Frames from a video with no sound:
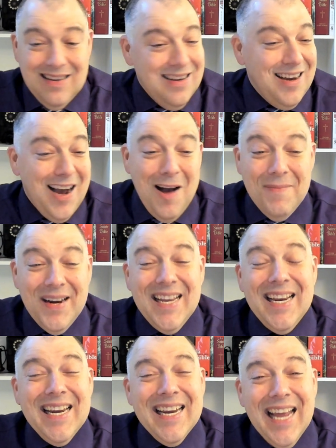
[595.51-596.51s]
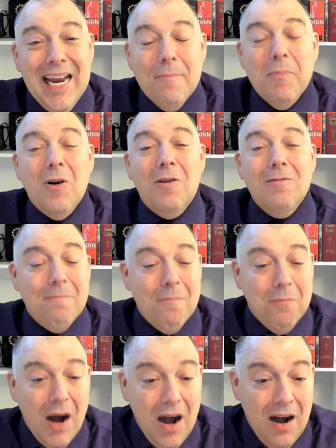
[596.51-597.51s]
How many napalm
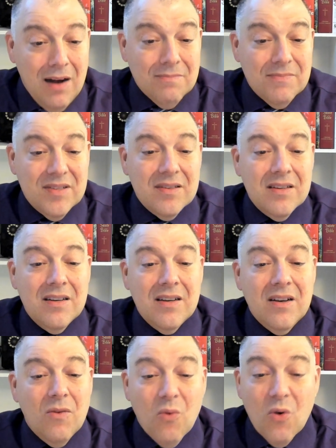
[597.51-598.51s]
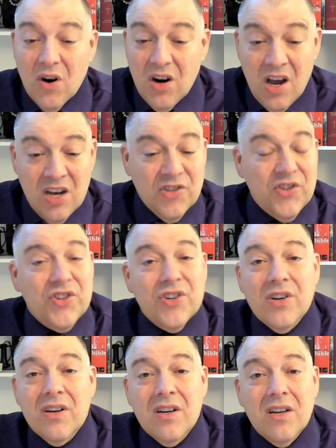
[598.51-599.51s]
bombs were
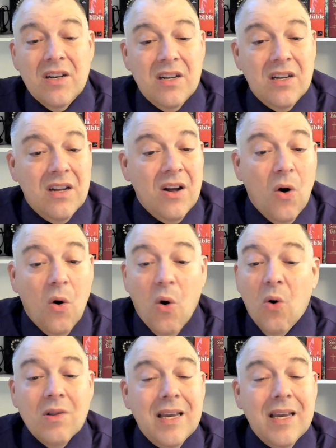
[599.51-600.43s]
launched? Holy